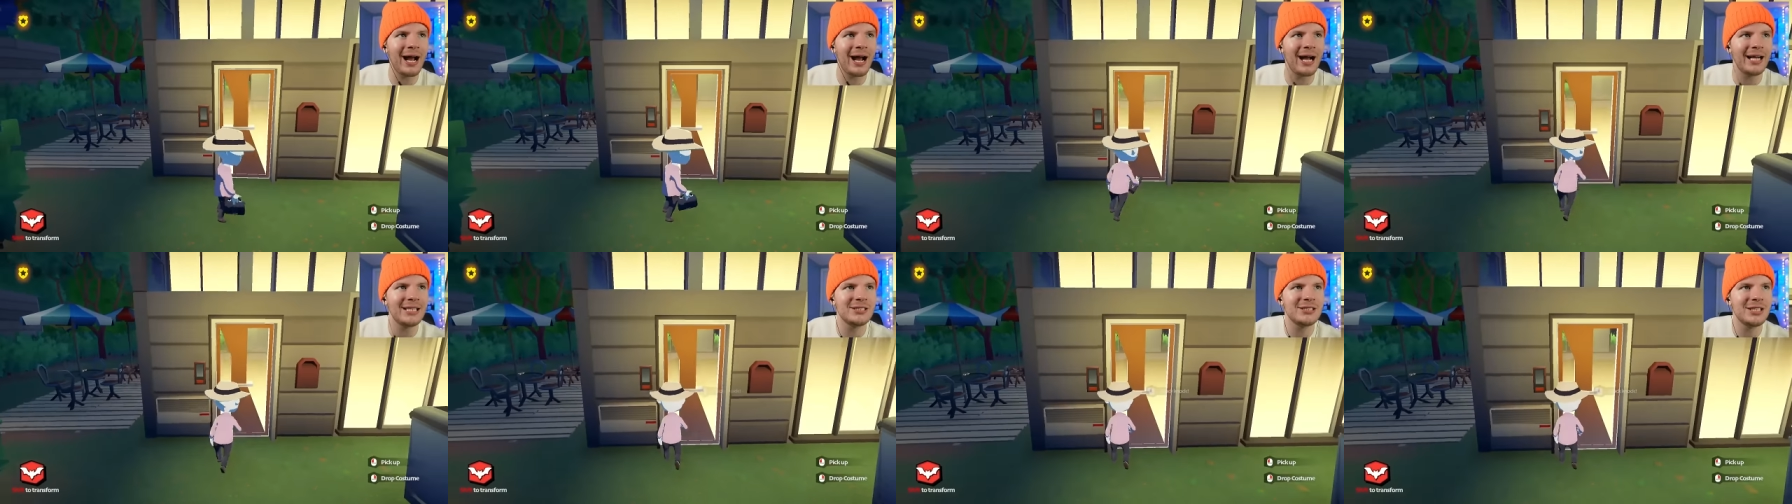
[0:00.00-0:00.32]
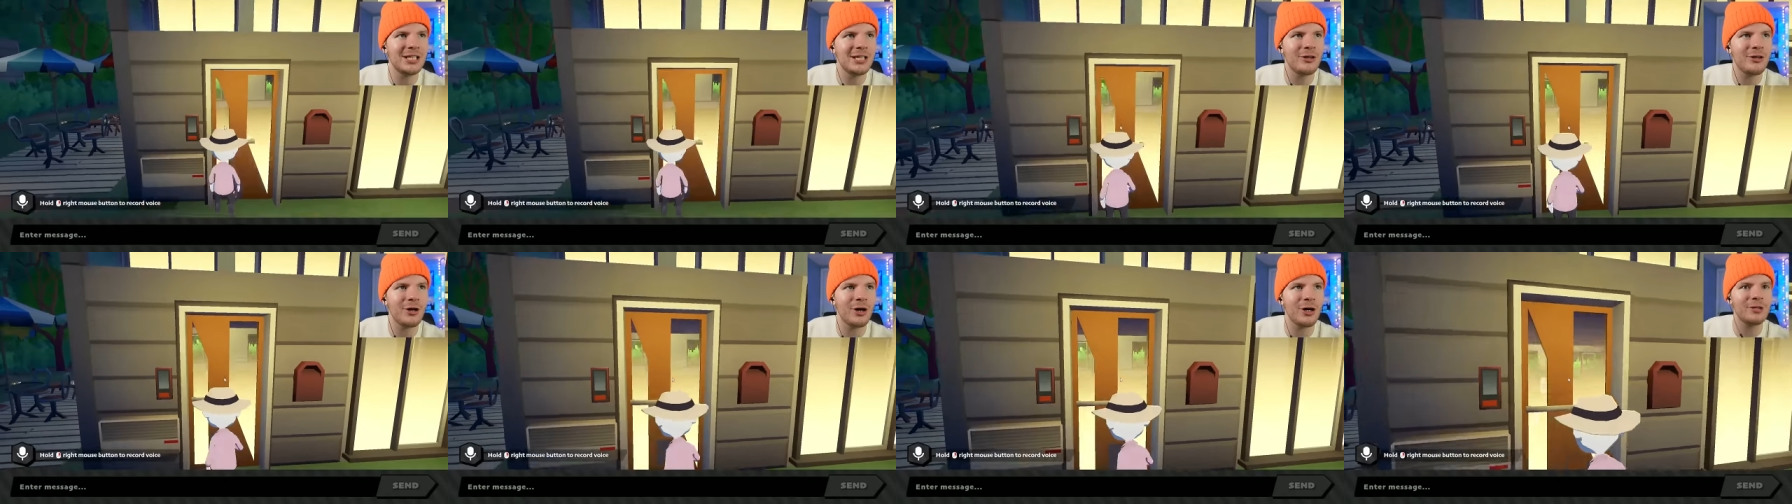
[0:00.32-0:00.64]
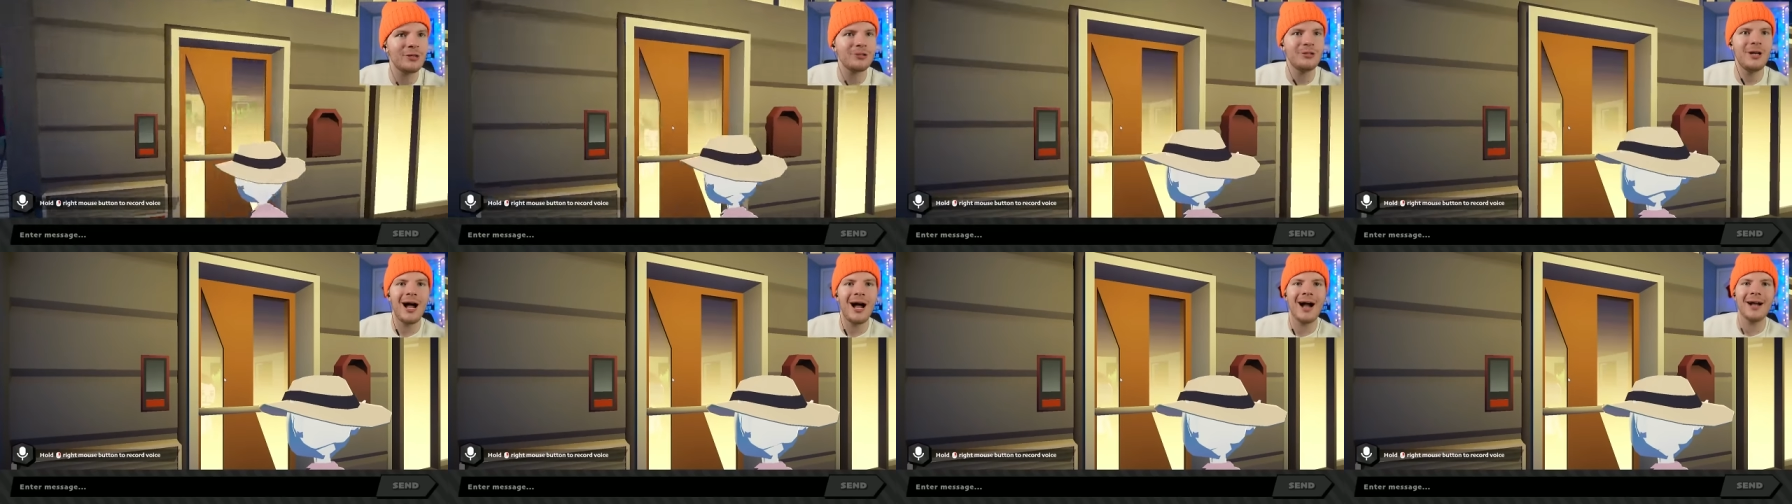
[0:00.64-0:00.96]
eyes either.
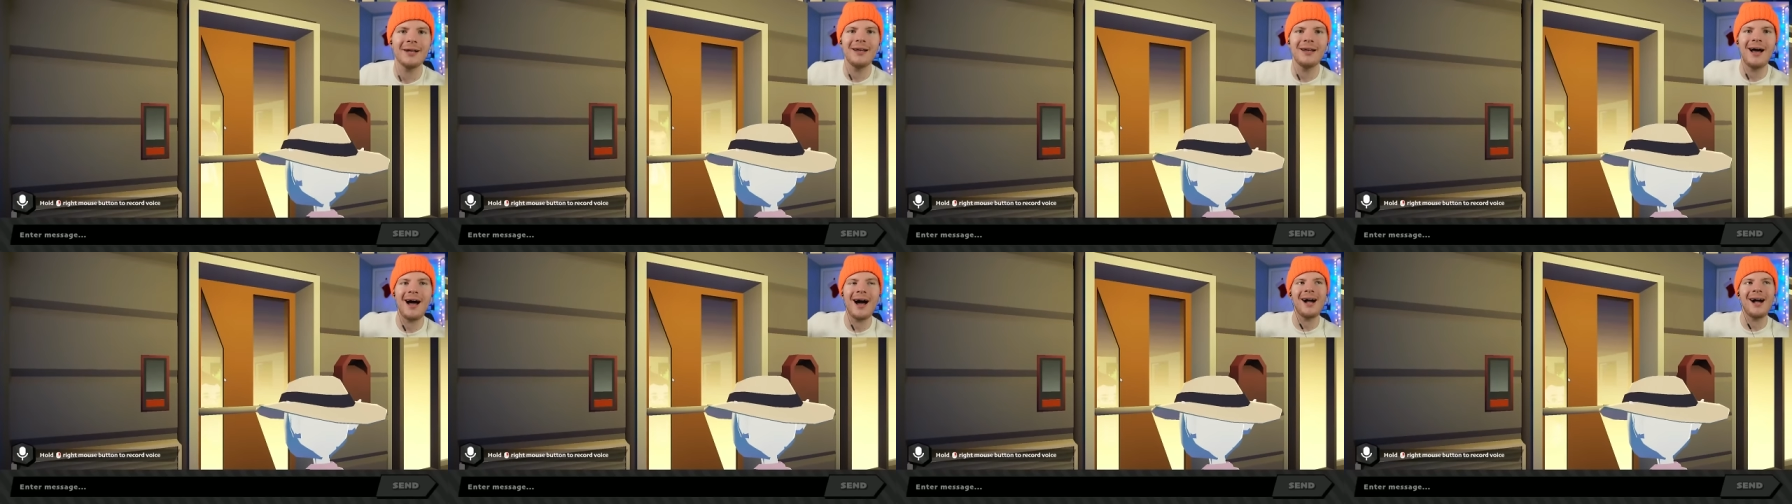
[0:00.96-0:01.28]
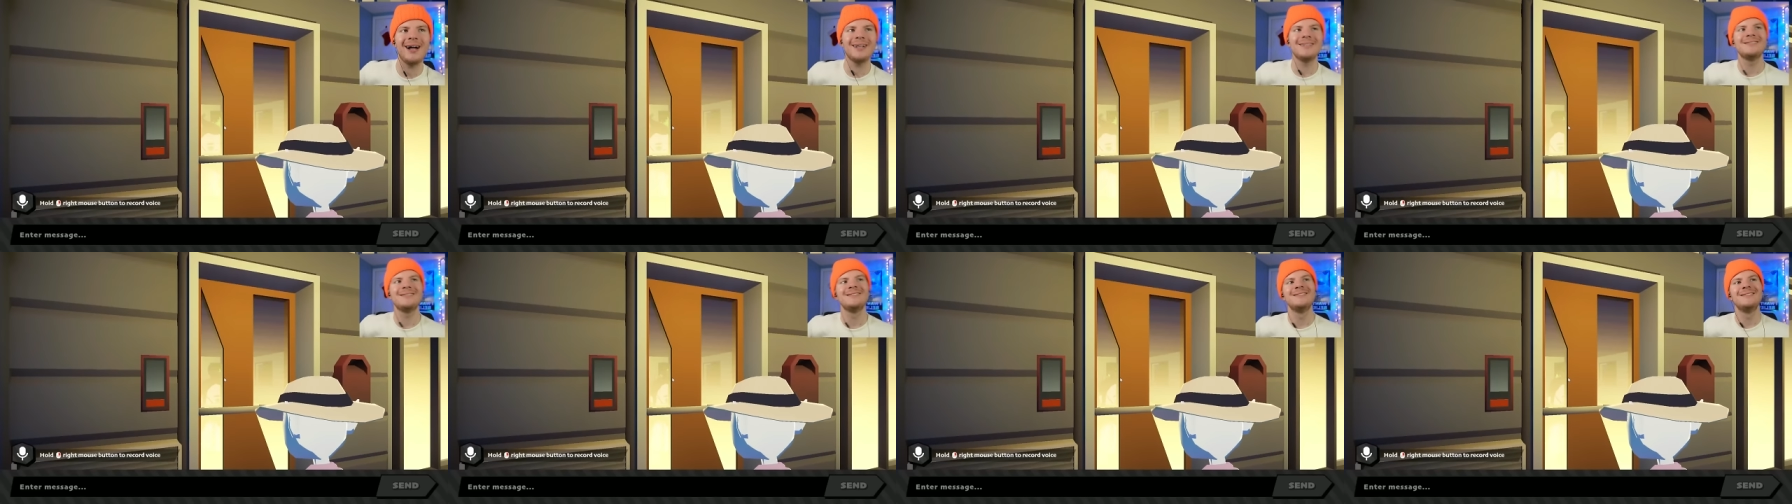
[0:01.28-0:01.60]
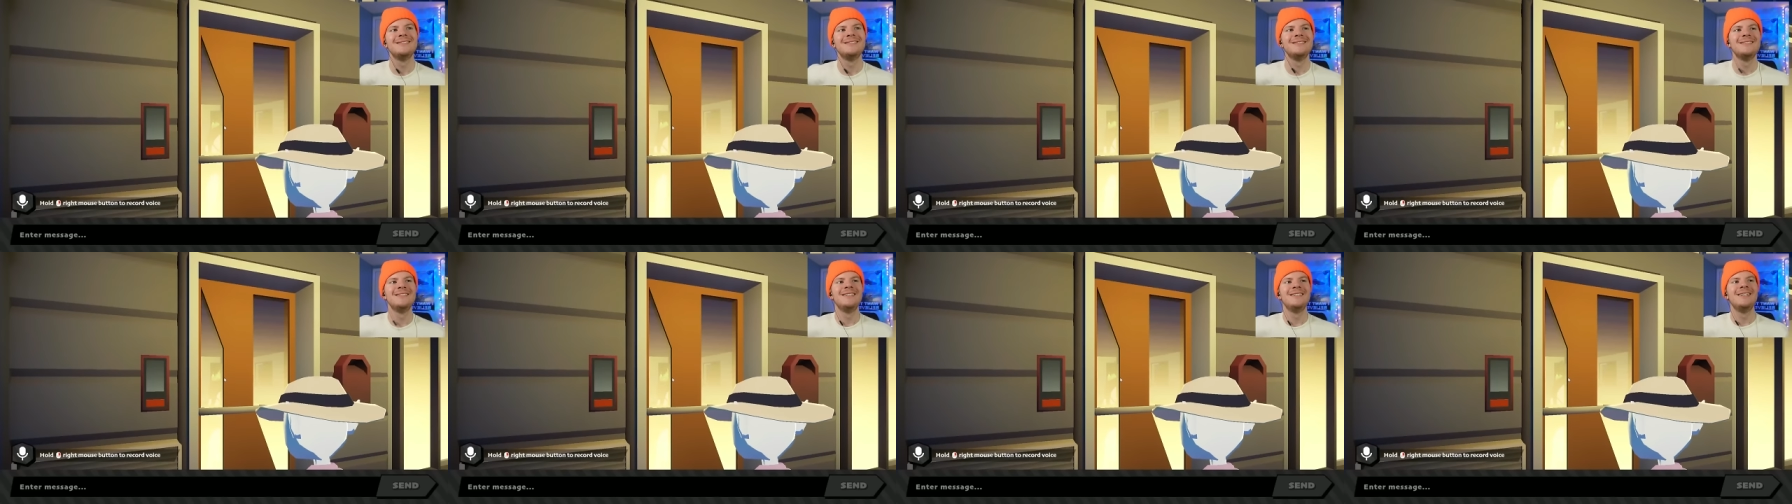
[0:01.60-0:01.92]
Knock, knock.
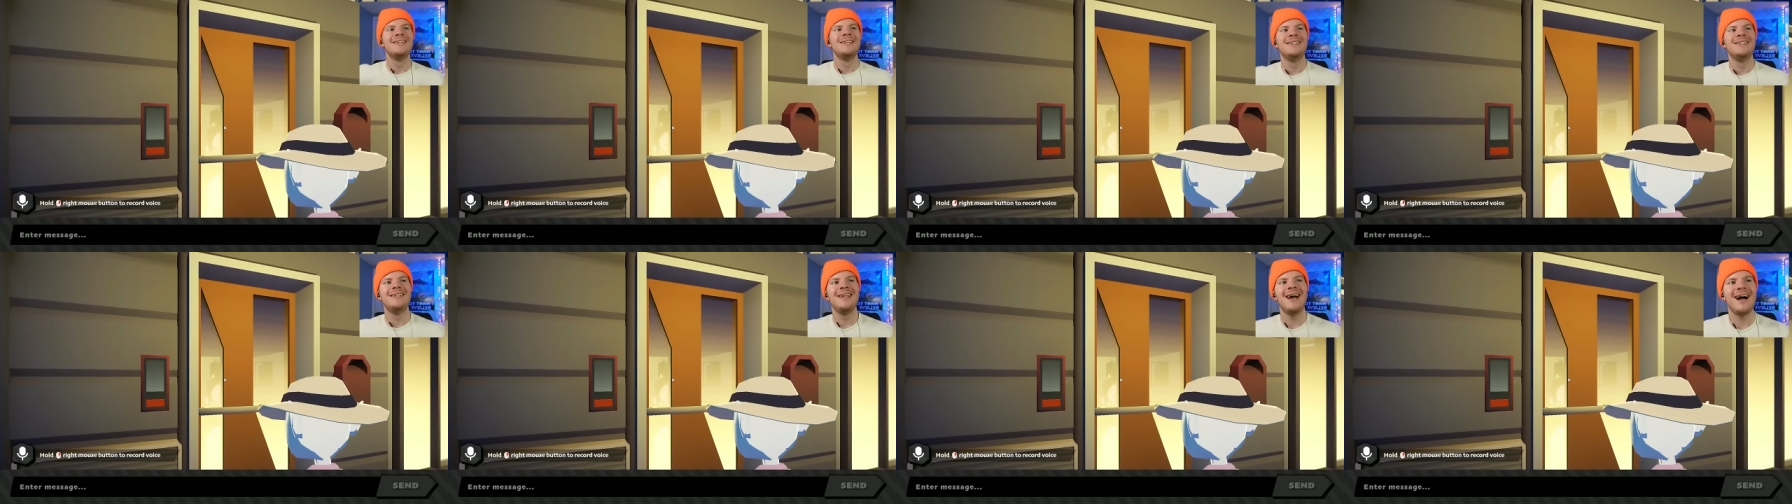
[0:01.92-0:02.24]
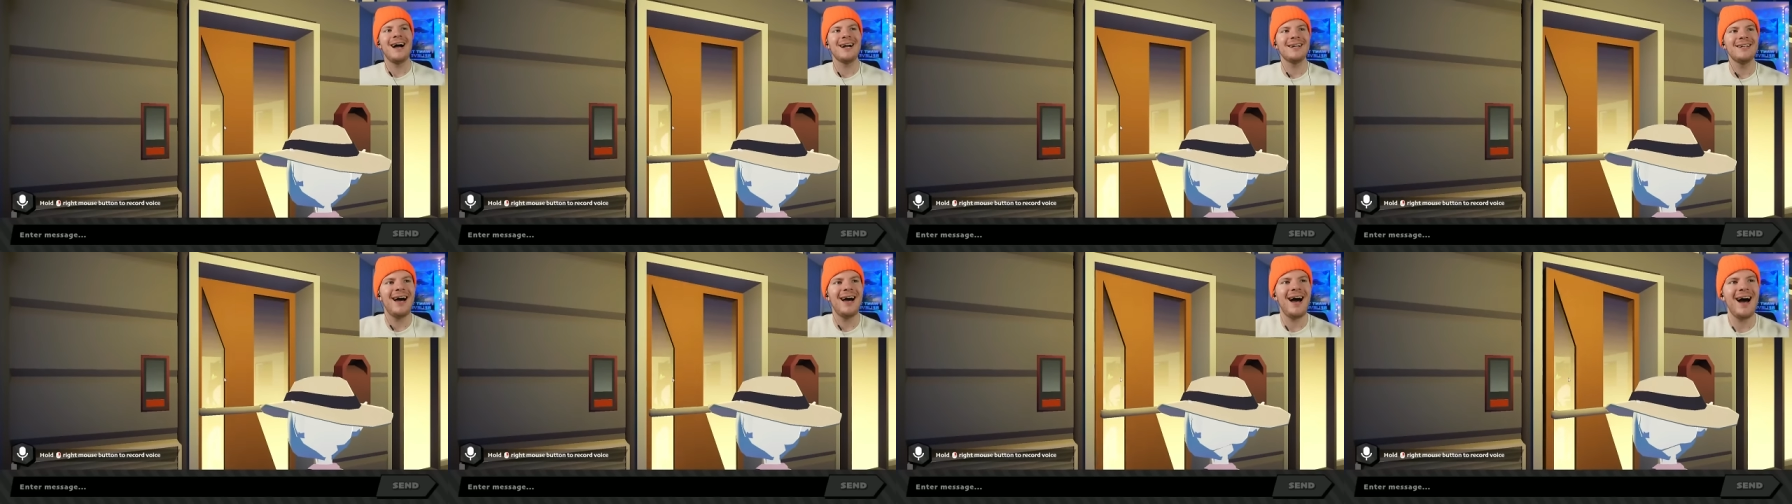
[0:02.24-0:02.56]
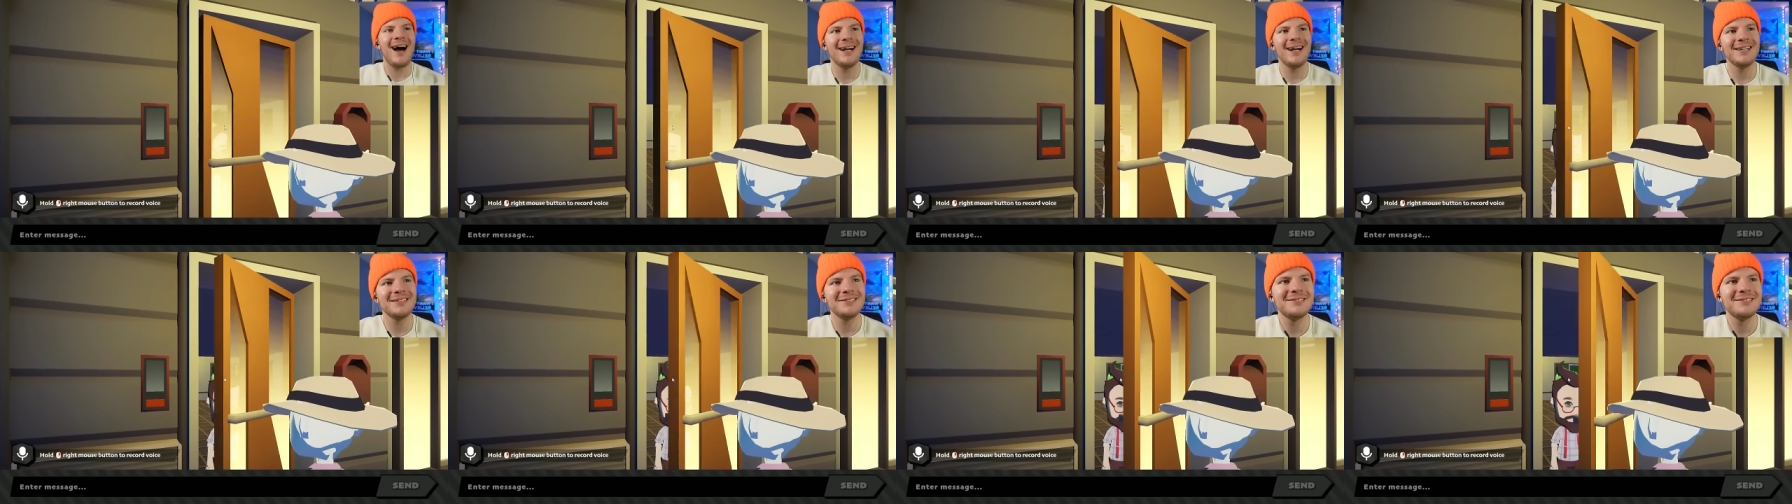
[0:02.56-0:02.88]
Knock,
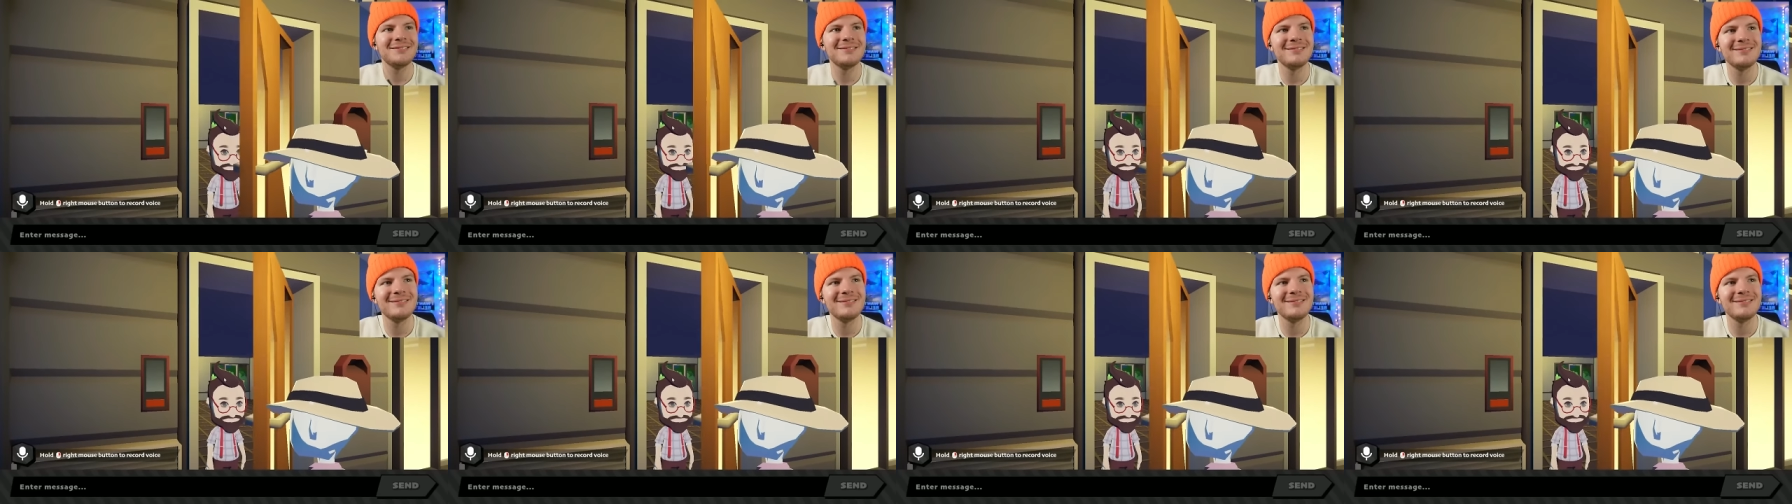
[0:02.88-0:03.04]
knock.